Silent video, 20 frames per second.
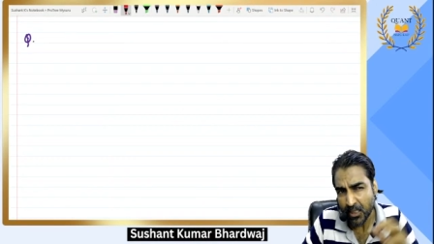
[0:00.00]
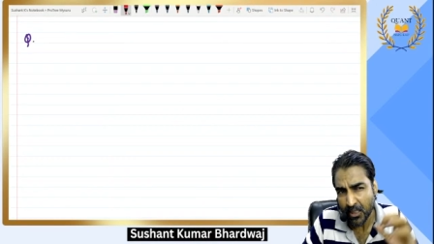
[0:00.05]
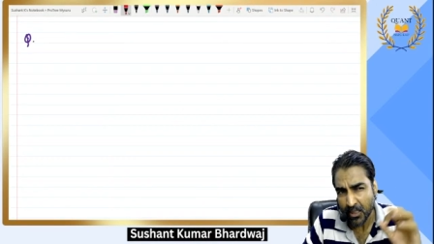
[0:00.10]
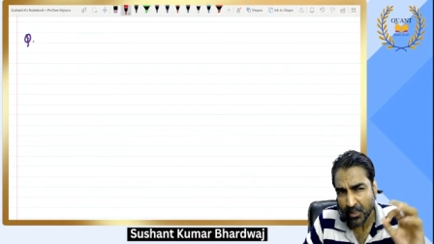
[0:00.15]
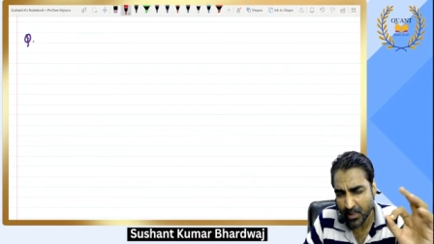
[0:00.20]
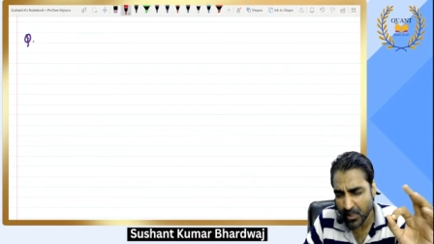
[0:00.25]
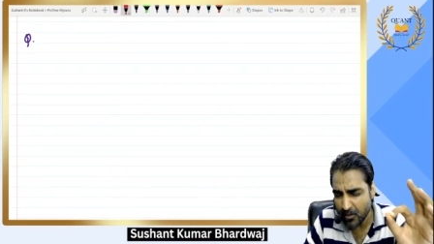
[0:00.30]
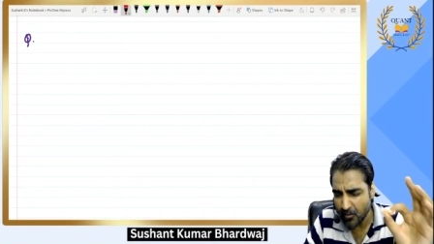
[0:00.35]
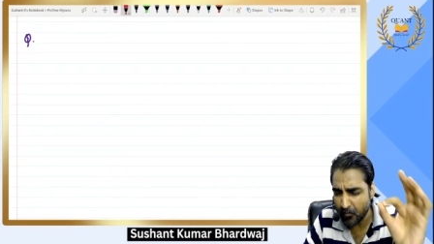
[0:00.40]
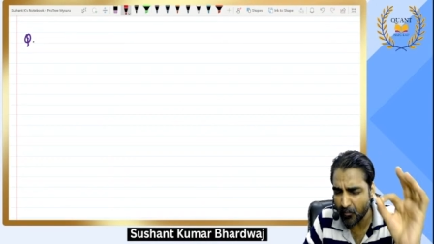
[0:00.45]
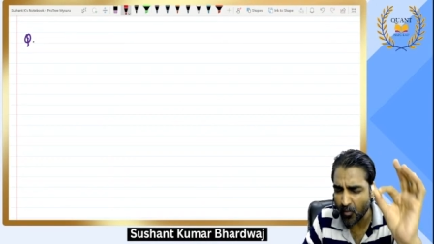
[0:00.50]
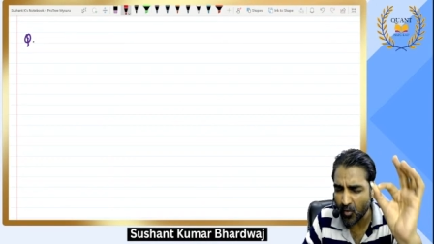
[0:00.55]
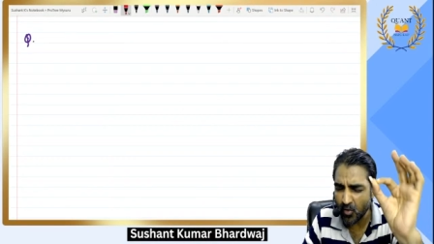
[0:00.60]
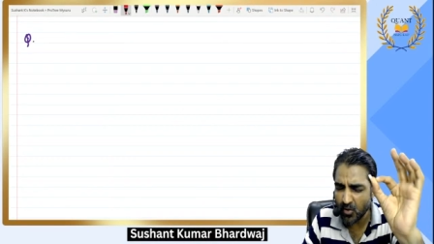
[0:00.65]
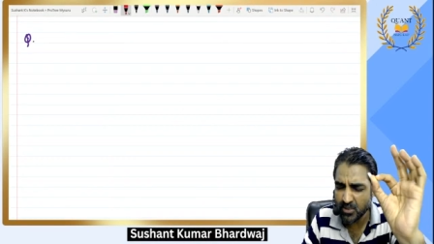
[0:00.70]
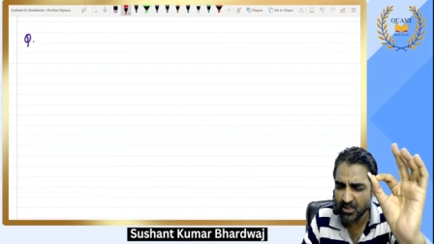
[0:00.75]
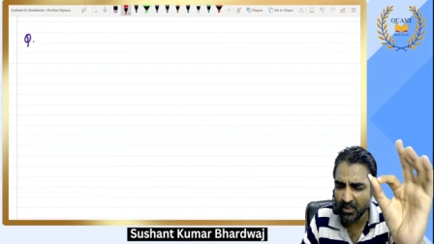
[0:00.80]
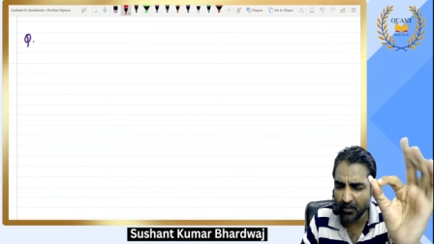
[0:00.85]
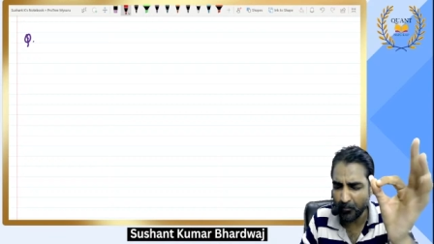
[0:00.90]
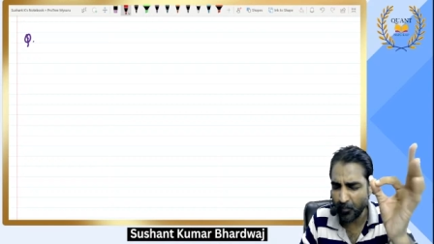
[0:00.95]
The
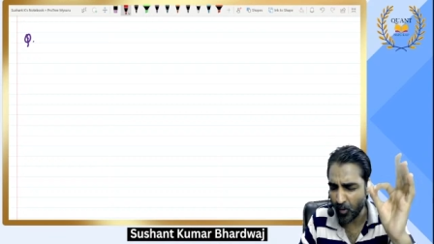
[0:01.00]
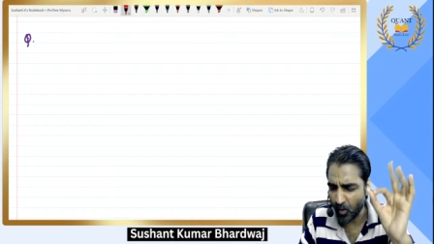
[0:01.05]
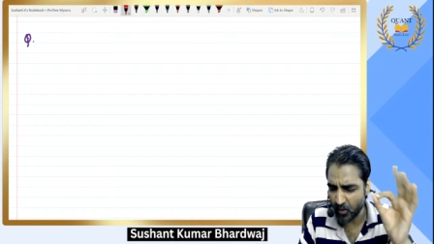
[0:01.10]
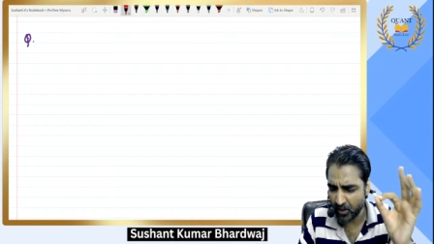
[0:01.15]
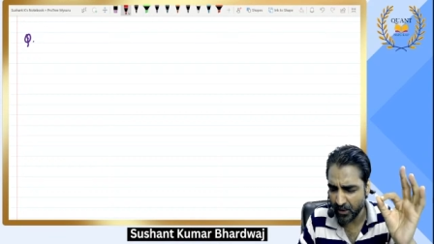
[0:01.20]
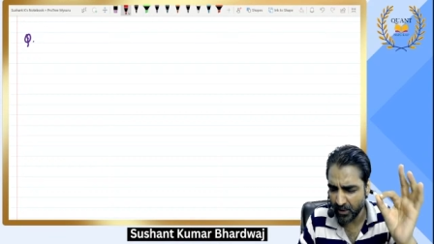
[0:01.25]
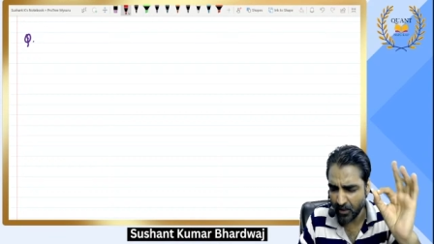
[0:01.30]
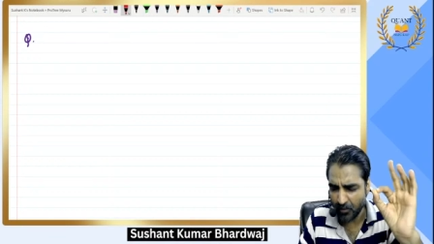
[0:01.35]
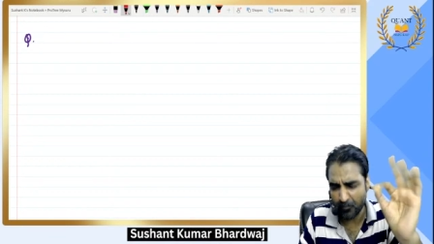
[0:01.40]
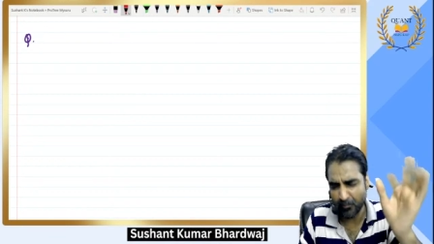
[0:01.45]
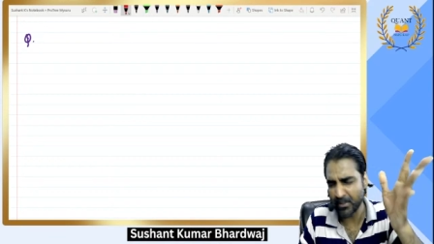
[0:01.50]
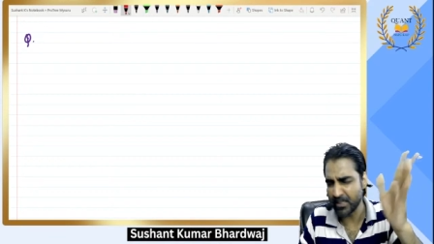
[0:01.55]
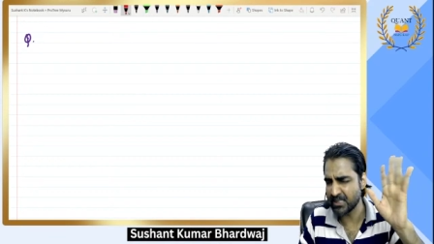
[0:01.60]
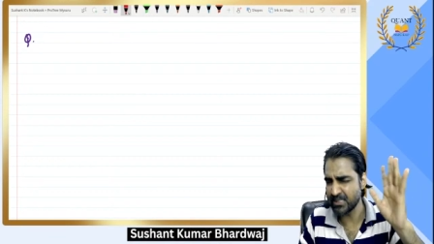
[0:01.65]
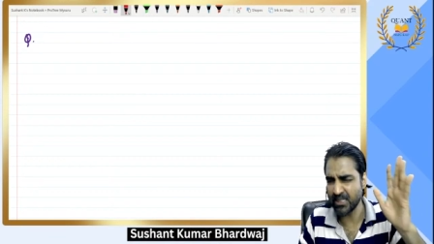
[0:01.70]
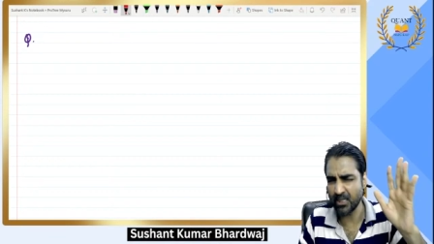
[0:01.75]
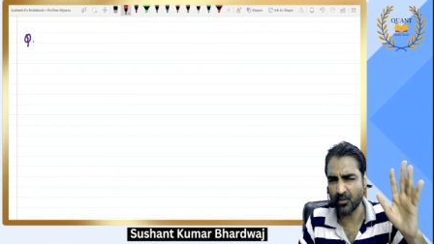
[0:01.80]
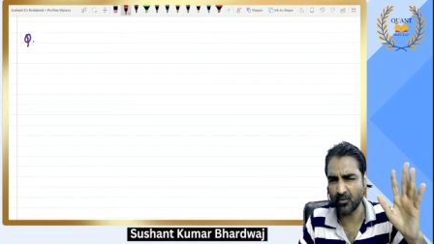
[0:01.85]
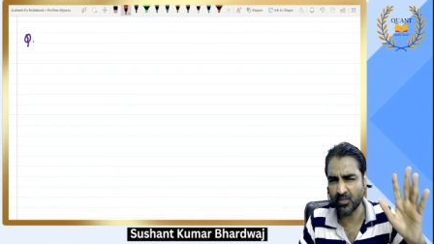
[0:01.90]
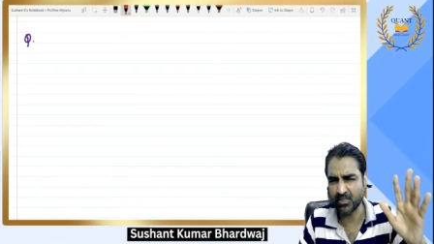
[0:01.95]
most important and
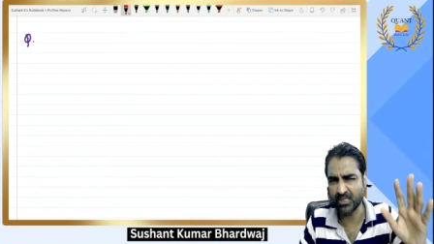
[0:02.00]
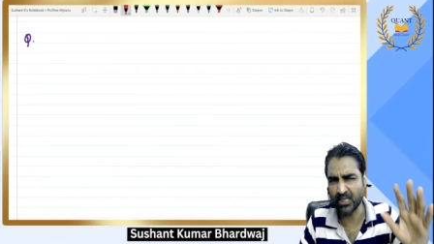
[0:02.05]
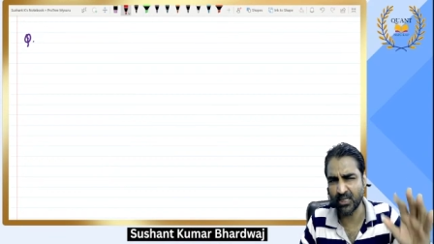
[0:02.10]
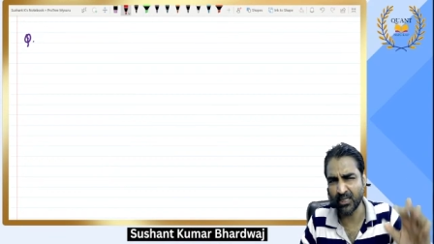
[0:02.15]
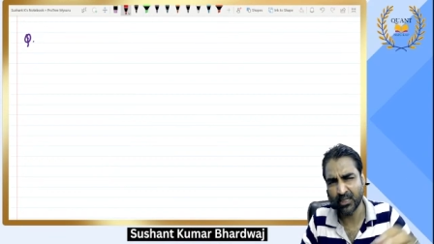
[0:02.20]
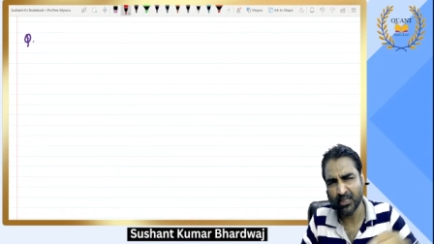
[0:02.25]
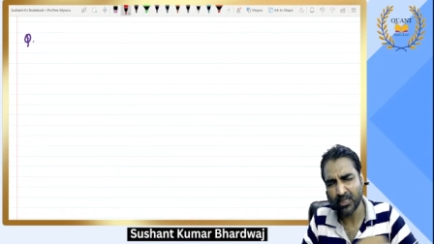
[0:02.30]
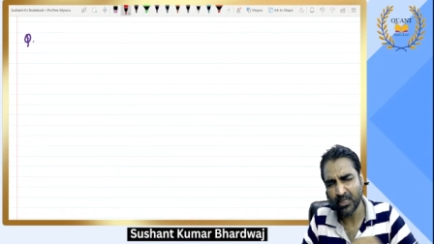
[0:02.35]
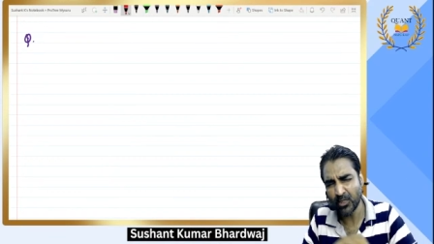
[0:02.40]
basic question.